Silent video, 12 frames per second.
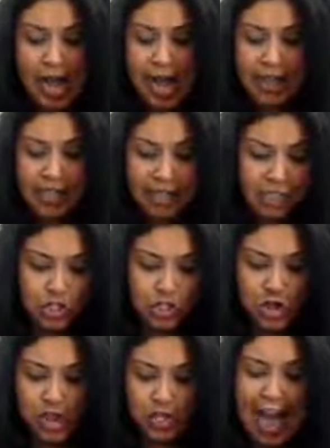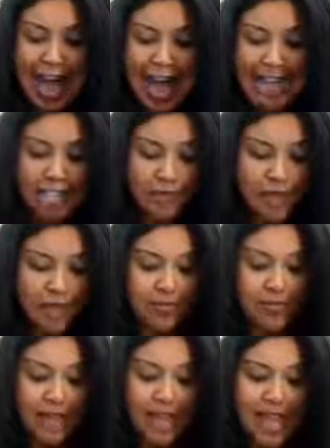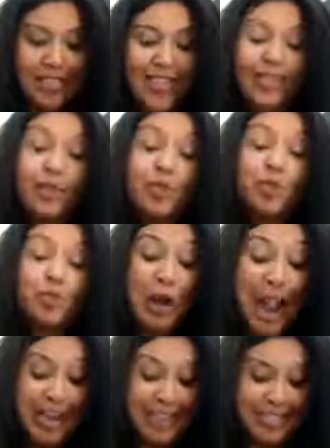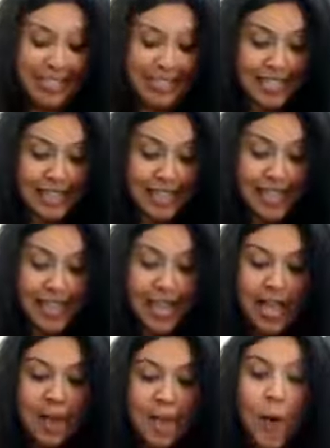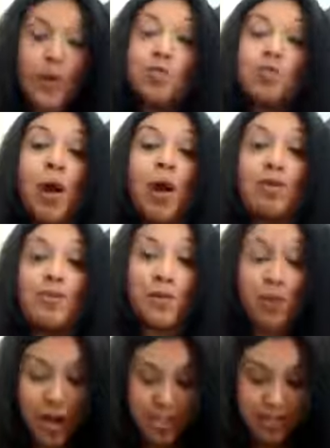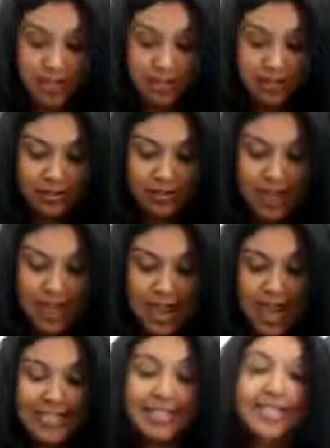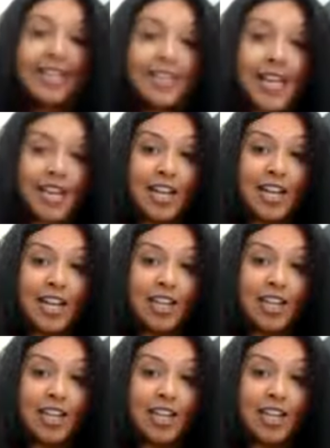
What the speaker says: cholesterol, asthma. And then there was pregnancy, postpartum depression, and C-section.